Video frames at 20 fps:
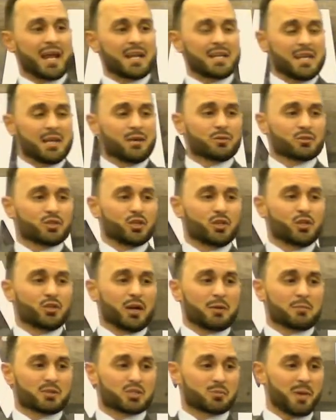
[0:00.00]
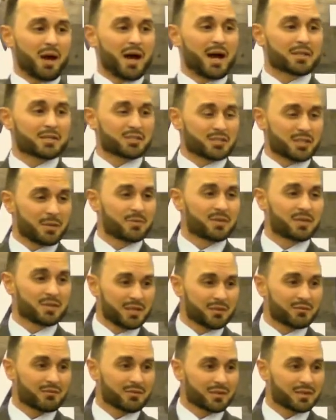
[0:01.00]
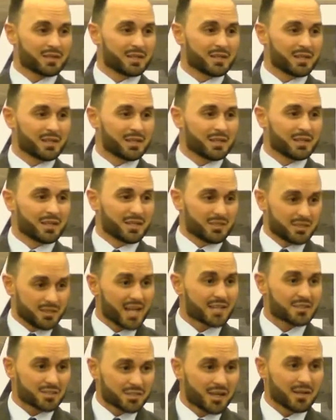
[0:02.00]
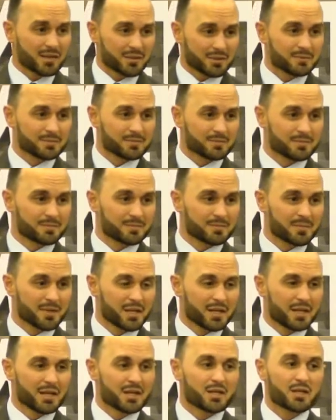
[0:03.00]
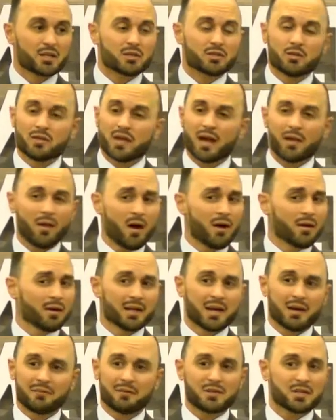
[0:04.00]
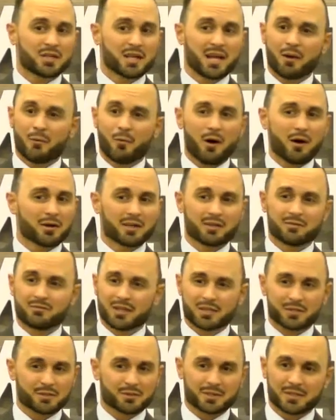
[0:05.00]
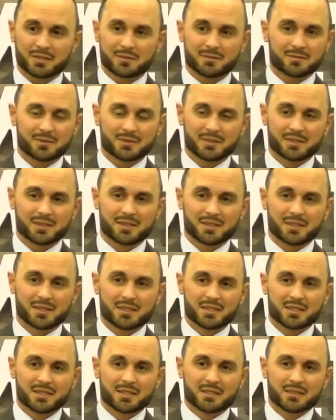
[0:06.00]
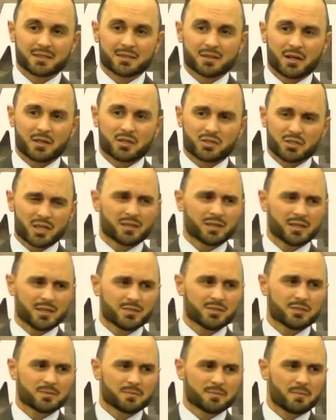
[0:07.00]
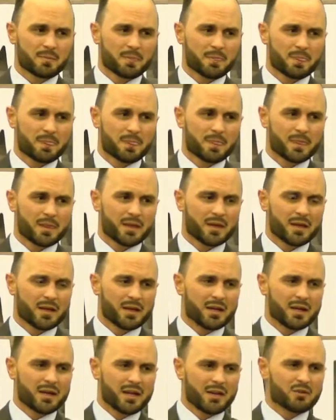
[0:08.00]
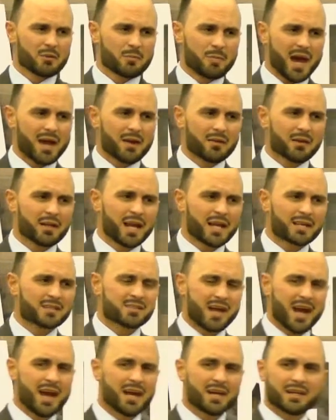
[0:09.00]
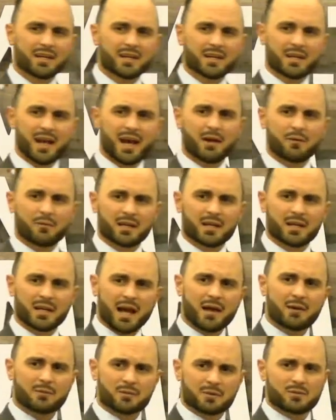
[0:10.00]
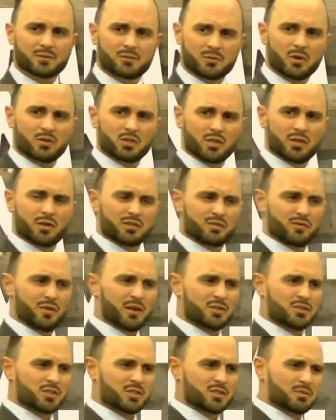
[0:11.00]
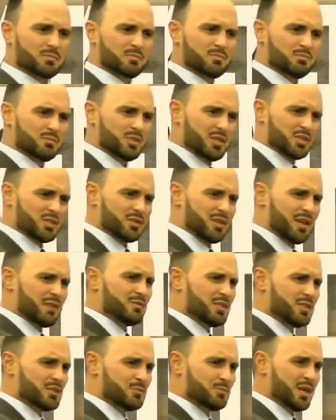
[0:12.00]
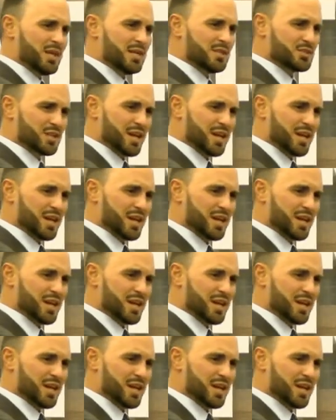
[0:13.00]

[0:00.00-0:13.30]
and yield to and respond to something different. It's that subtle. You do that long enough and you can't walk in victory. Are you seeing this? If you're battling anxiety, and I quote you those verses, Jesus left you his peace,